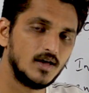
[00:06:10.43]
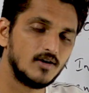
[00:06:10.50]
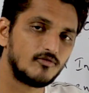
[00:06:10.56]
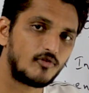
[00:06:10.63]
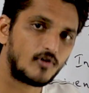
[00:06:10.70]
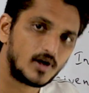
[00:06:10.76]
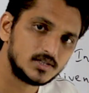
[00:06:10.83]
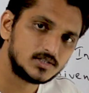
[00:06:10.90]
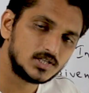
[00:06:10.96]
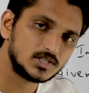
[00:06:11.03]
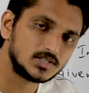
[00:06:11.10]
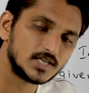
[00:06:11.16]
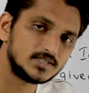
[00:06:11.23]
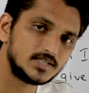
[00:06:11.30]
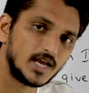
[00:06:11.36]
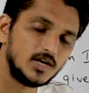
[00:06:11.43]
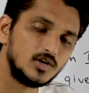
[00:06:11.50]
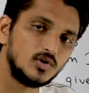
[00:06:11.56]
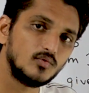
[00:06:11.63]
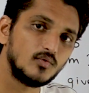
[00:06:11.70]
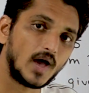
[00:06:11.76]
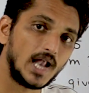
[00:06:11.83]
False is assigned
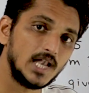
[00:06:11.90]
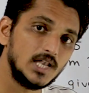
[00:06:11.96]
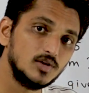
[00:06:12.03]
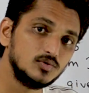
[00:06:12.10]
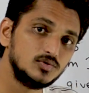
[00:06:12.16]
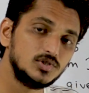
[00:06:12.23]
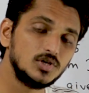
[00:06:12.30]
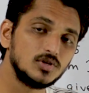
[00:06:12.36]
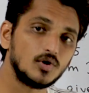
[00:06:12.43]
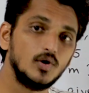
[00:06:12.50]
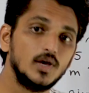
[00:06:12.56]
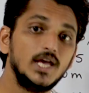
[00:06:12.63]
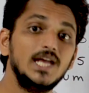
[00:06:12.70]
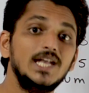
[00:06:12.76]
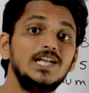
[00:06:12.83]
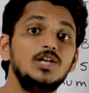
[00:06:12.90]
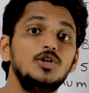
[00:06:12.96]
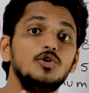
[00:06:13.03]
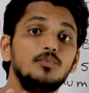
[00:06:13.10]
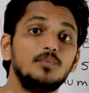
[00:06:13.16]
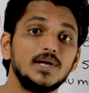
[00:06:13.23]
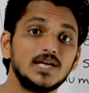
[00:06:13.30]
to value 0 in
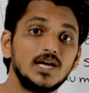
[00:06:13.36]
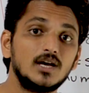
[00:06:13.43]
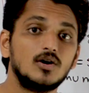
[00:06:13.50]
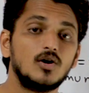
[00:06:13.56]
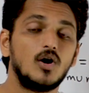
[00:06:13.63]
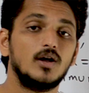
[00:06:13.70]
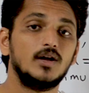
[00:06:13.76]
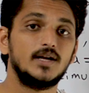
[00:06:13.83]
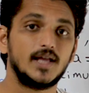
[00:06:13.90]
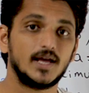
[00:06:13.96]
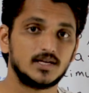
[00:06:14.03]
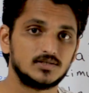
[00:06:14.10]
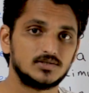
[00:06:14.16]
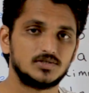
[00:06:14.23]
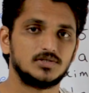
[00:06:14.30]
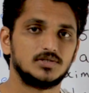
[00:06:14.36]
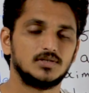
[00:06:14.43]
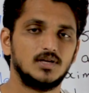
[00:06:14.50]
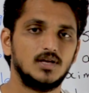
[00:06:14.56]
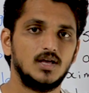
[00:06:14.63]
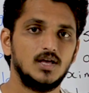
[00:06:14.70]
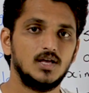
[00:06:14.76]
numeric context.
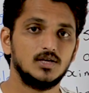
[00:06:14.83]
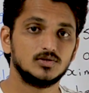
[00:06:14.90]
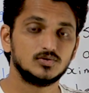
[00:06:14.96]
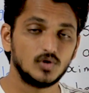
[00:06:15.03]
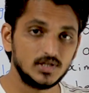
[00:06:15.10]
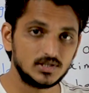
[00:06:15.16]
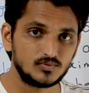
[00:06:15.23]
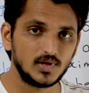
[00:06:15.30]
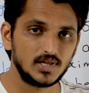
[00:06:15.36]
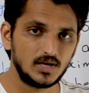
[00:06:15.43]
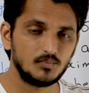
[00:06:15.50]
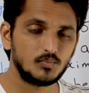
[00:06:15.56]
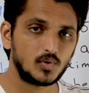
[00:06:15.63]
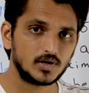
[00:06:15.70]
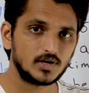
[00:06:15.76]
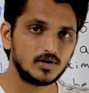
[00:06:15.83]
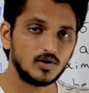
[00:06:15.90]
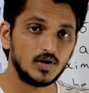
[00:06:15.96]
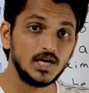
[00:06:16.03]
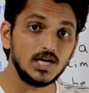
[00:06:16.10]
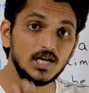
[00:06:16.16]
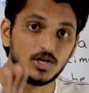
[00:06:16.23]
So it's very important
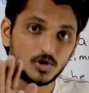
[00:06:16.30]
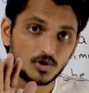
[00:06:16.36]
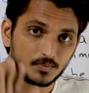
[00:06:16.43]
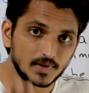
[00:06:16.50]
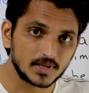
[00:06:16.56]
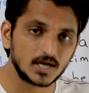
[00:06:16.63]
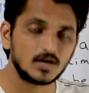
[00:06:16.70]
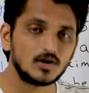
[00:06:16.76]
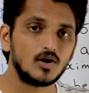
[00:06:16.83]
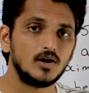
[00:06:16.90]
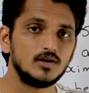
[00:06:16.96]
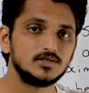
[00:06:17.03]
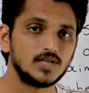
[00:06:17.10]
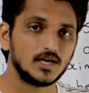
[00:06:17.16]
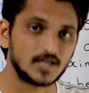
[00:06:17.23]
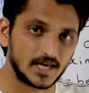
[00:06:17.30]
in numeric context.